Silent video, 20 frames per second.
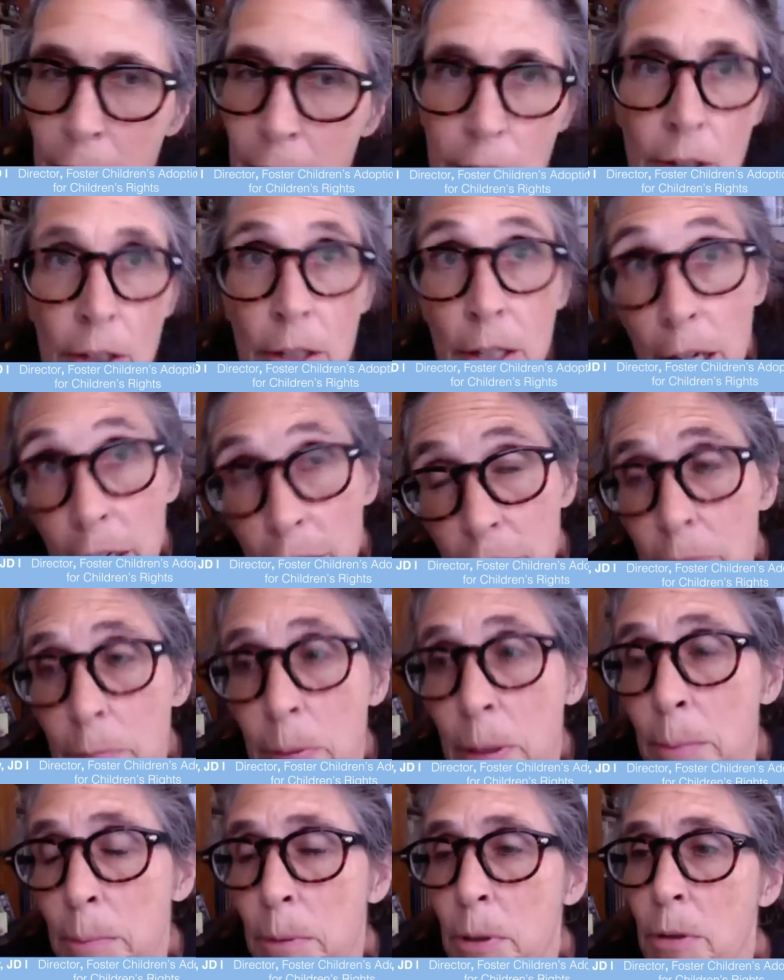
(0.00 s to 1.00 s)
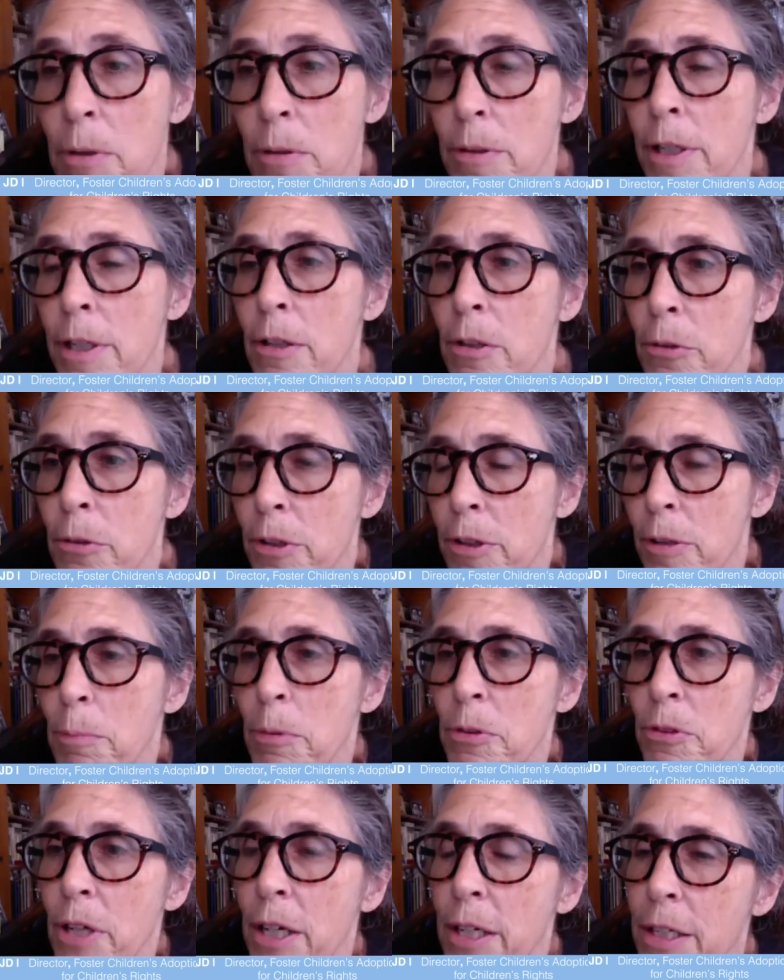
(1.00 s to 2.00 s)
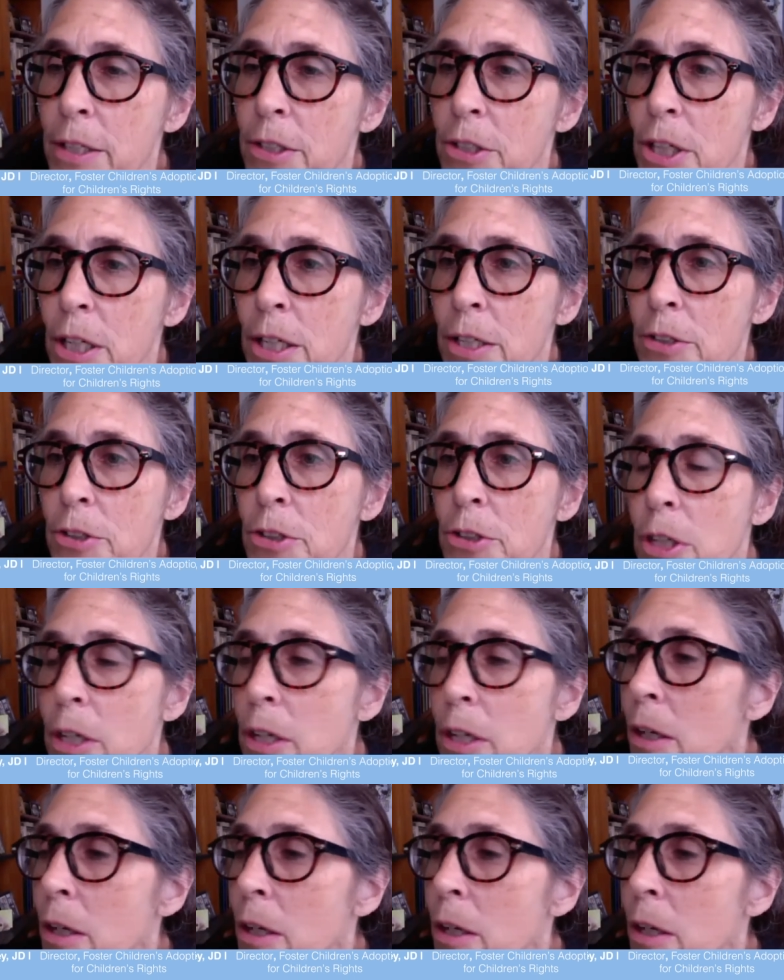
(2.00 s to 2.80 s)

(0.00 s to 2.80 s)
a lot of people, including the presiding judge,